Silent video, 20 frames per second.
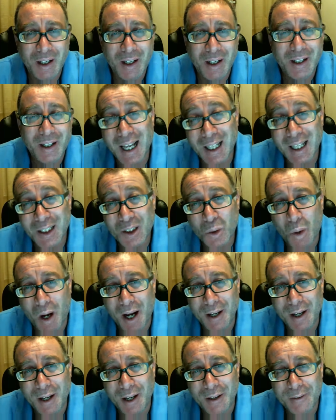That's
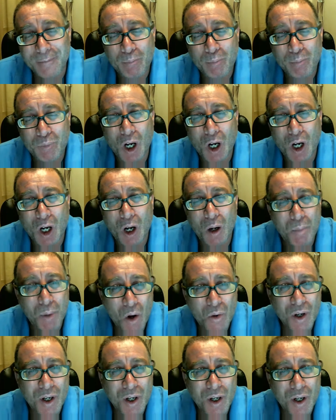why a
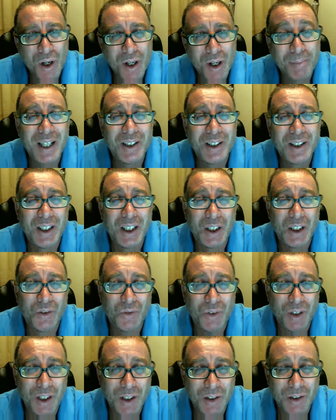broker pays these
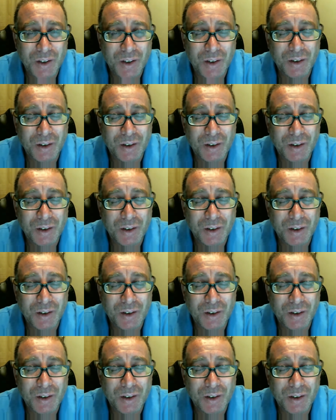fees,